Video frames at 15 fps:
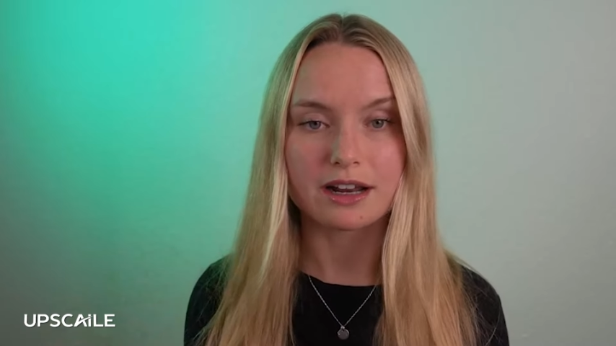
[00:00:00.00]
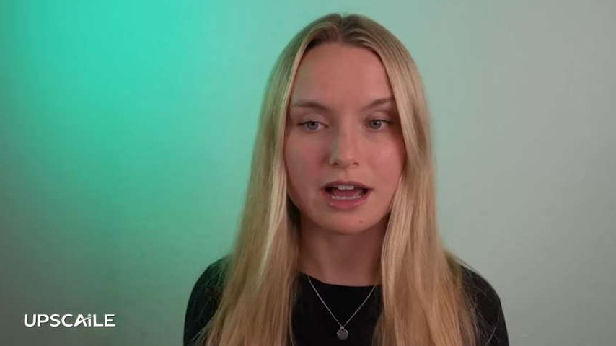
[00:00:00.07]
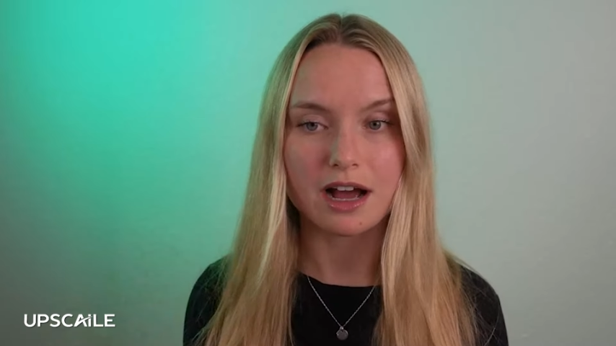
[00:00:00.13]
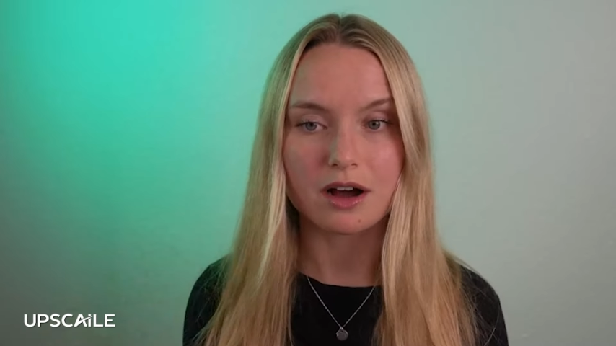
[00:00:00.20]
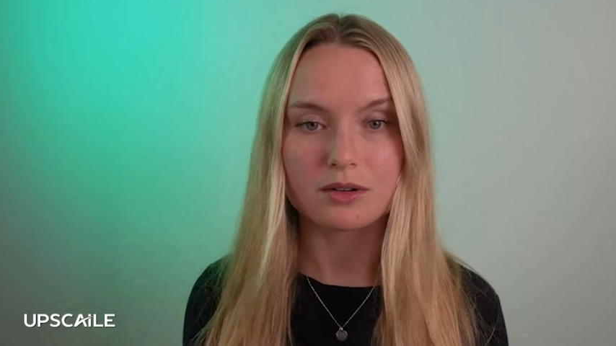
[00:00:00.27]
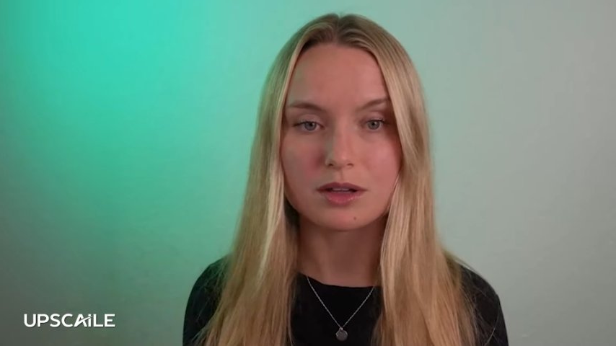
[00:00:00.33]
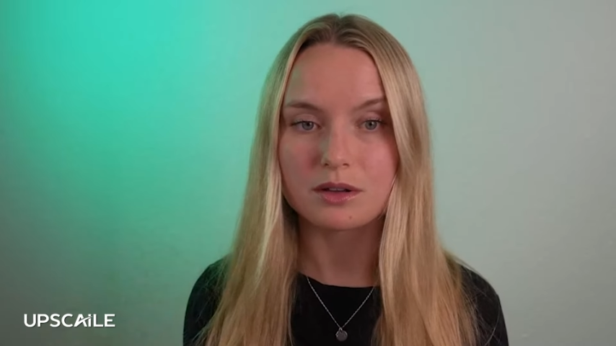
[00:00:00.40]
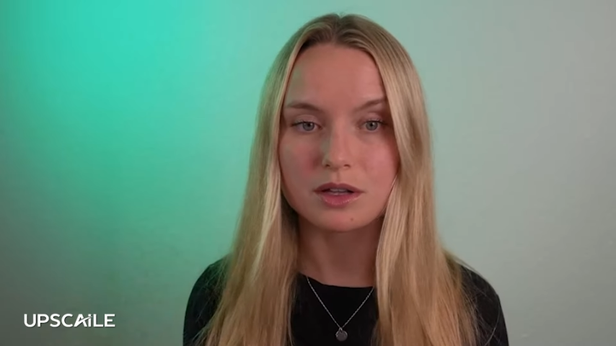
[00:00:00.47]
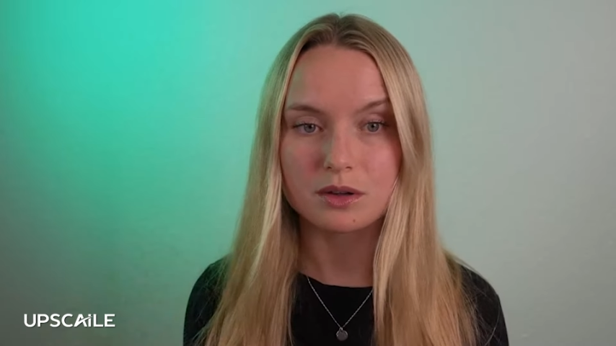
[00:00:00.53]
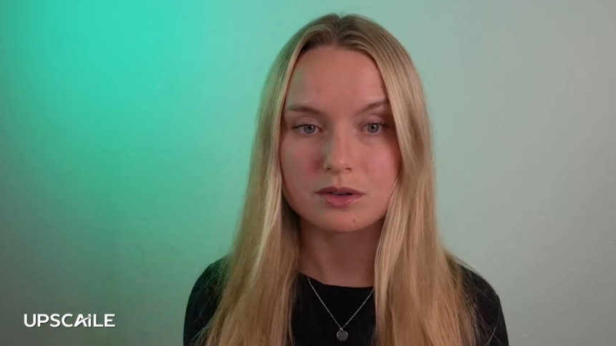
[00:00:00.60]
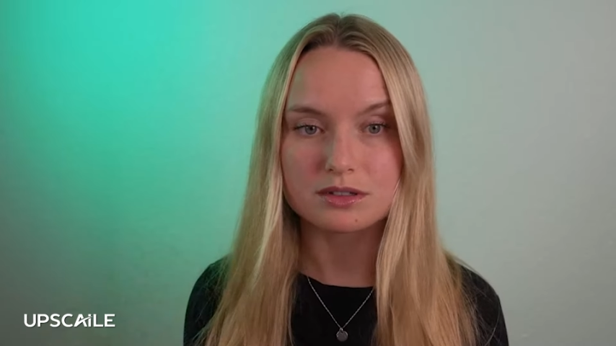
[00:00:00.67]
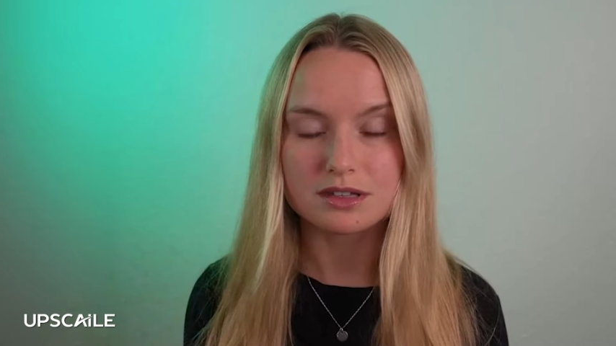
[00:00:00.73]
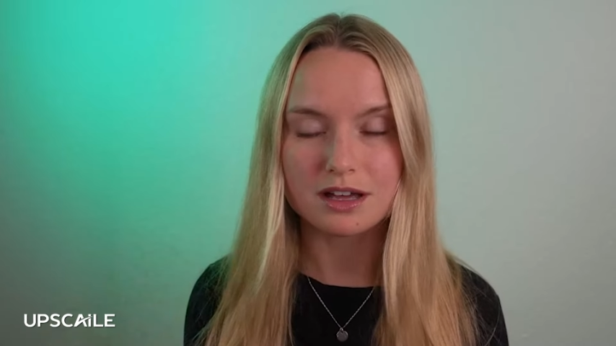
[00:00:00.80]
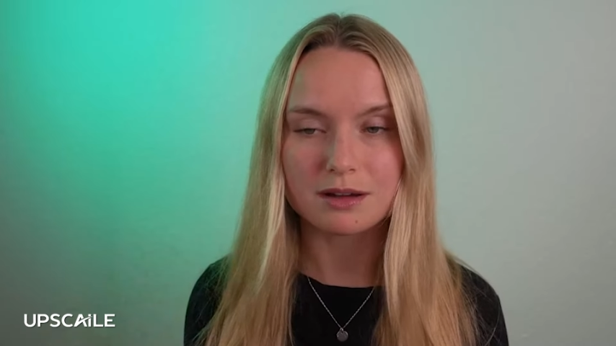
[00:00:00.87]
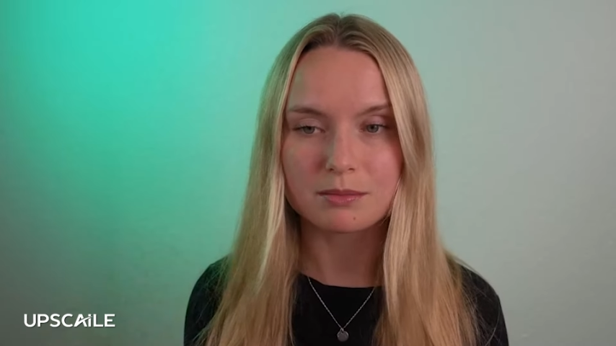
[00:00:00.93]
how you use
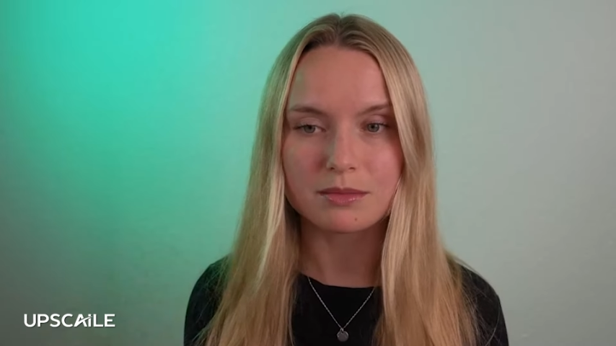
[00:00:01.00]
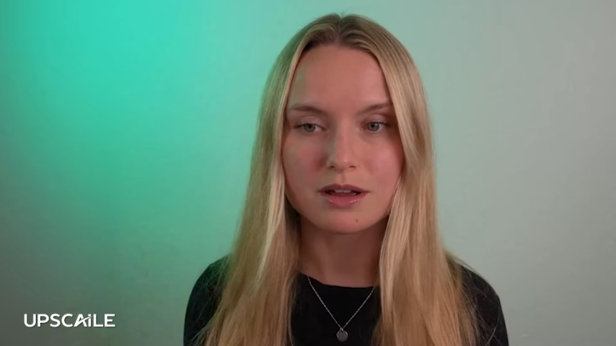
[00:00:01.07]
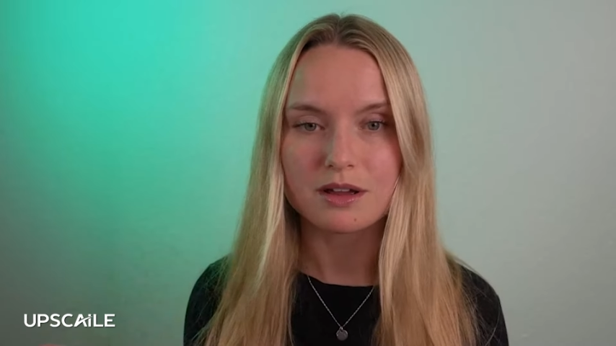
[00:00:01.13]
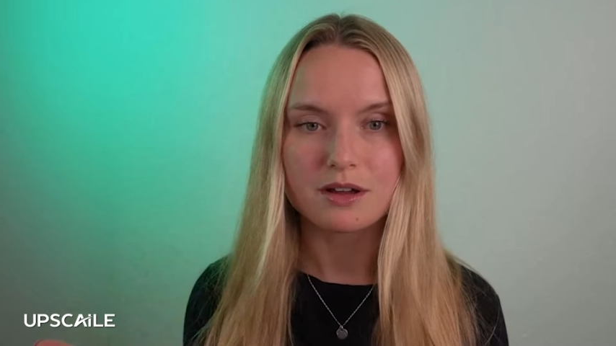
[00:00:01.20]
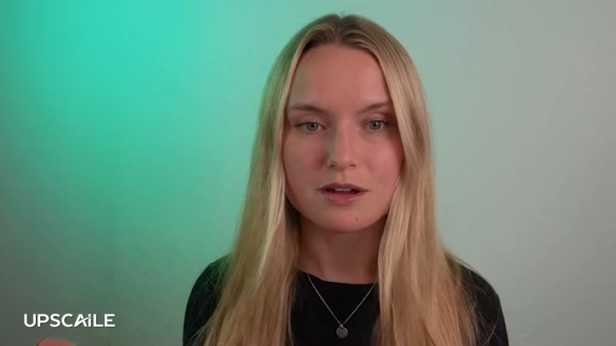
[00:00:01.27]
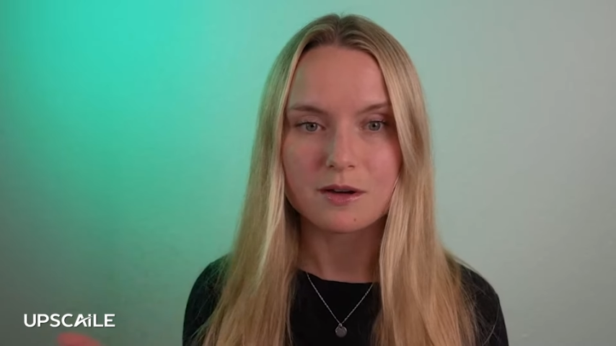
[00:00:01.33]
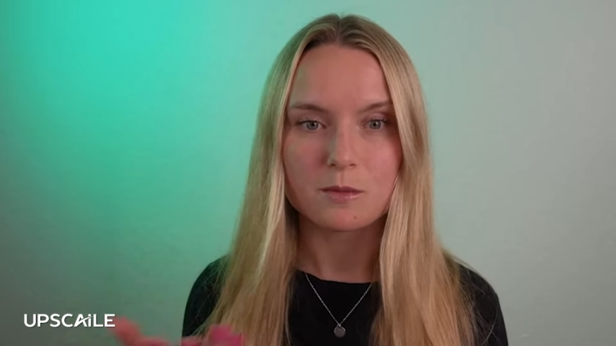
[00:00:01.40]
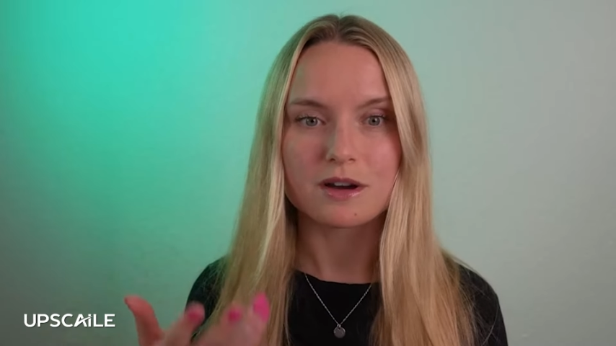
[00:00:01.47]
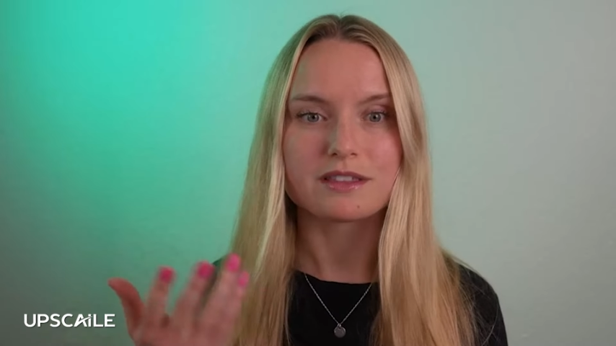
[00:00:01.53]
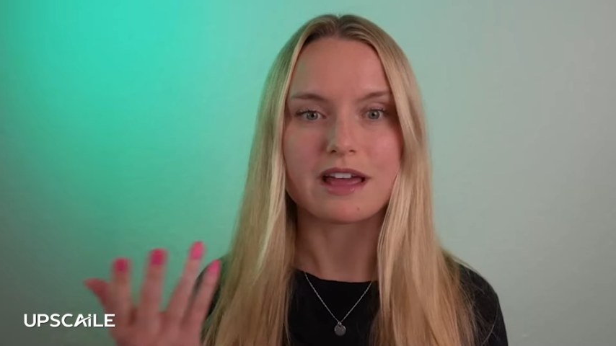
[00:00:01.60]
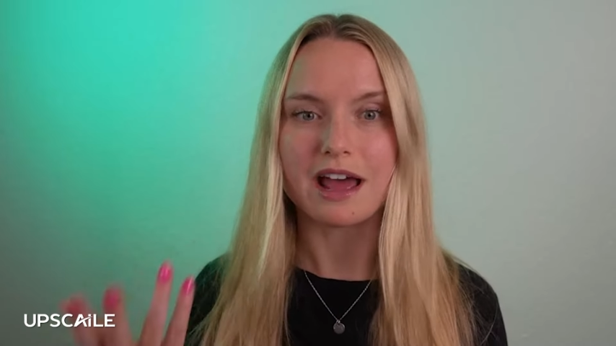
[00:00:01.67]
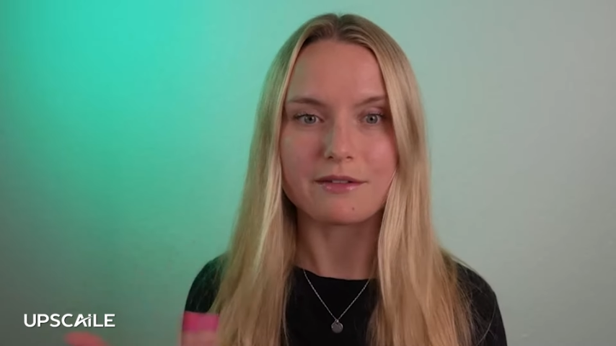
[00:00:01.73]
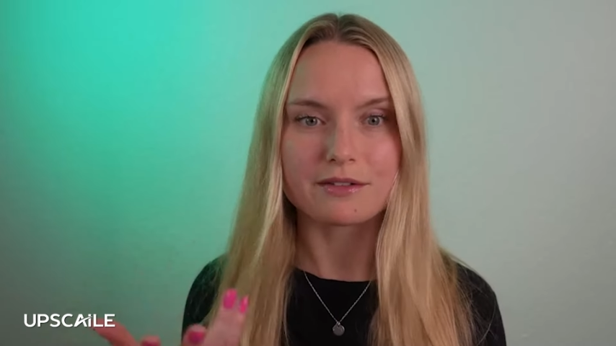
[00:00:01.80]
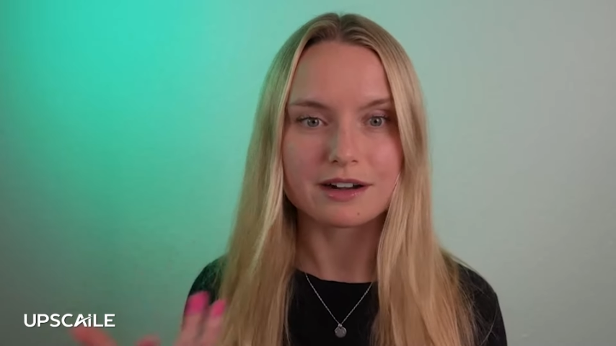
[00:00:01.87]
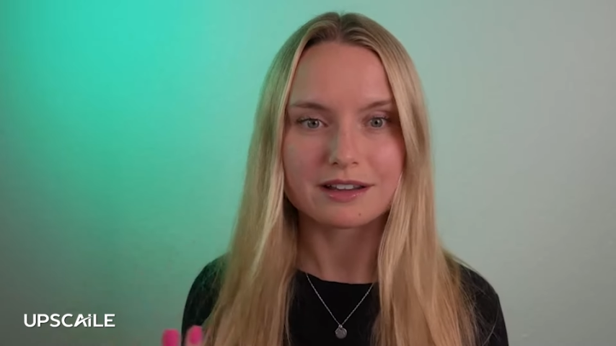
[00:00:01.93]
them with
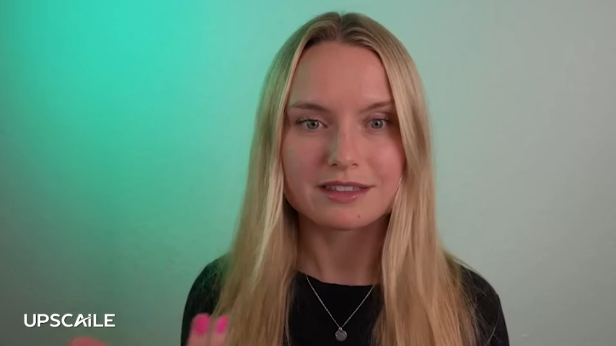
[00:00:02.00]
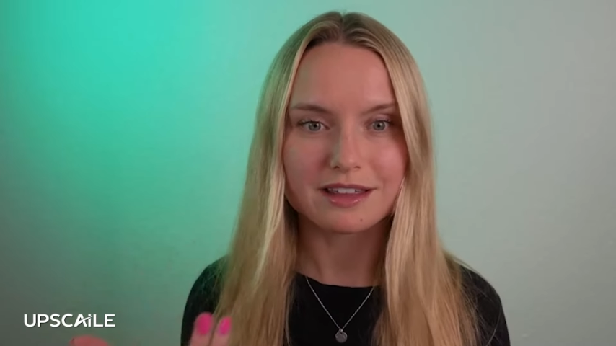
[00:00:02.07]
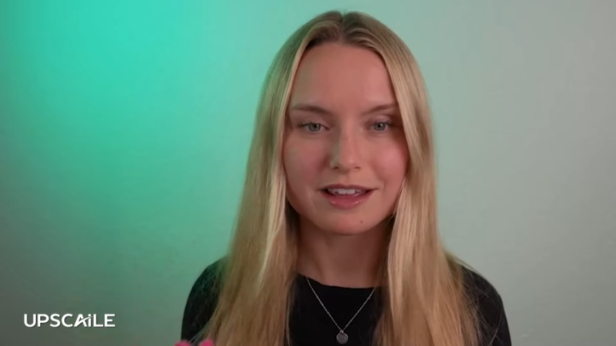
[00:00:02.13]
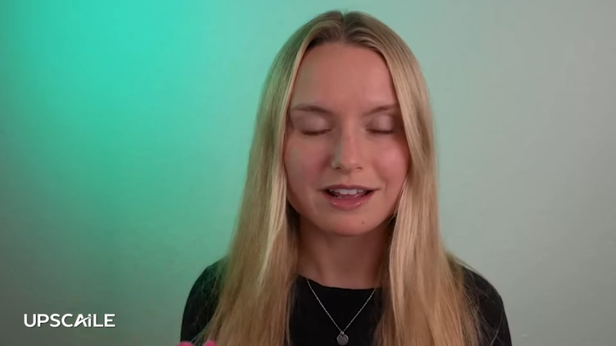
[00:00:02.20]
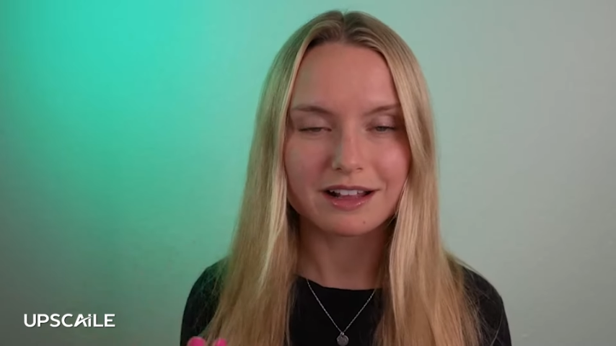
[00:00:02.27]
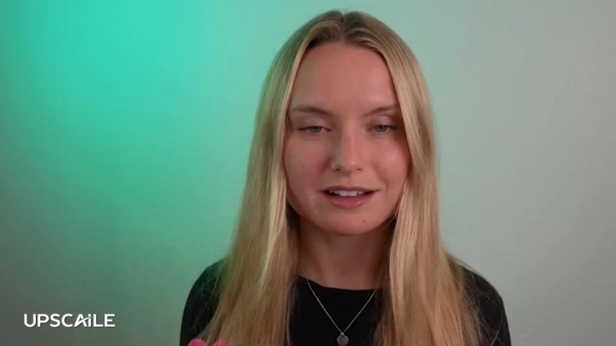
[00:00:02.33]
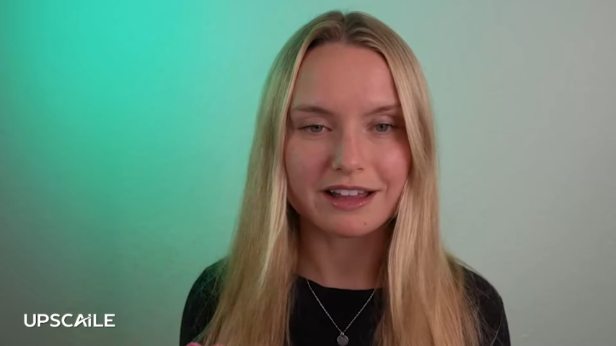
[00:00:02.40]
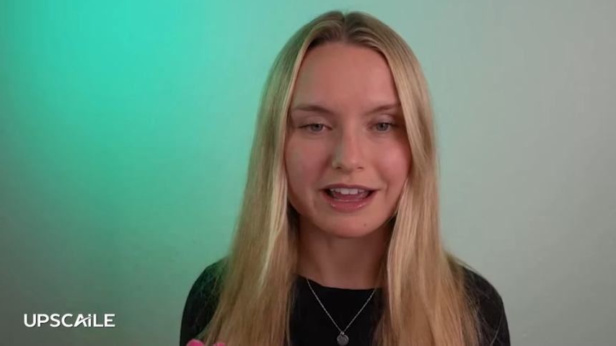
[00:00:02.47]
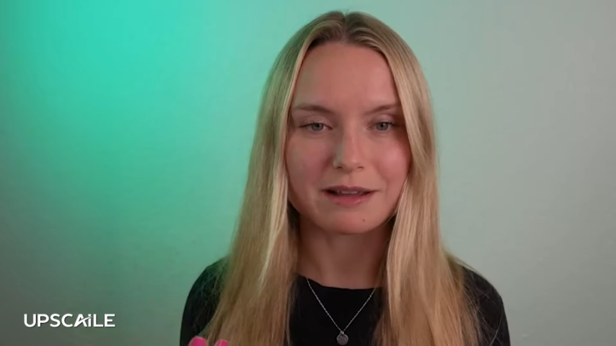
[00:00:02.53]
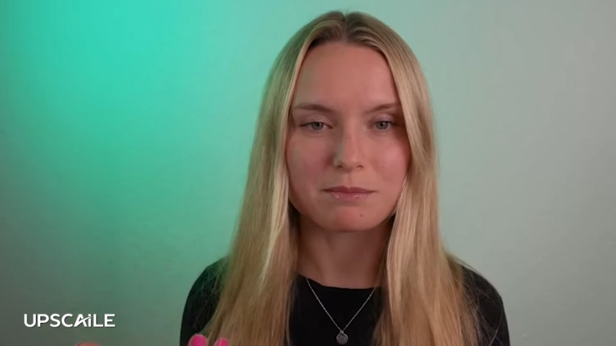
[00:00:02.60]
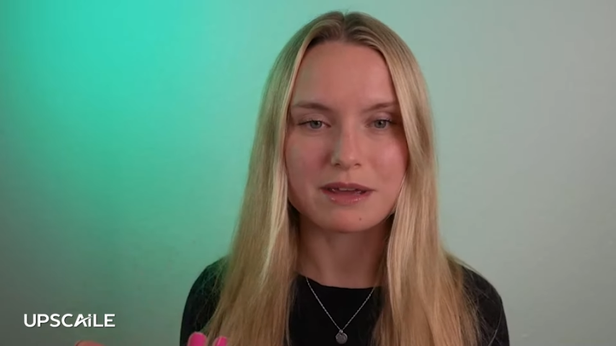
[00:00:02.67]
everything, like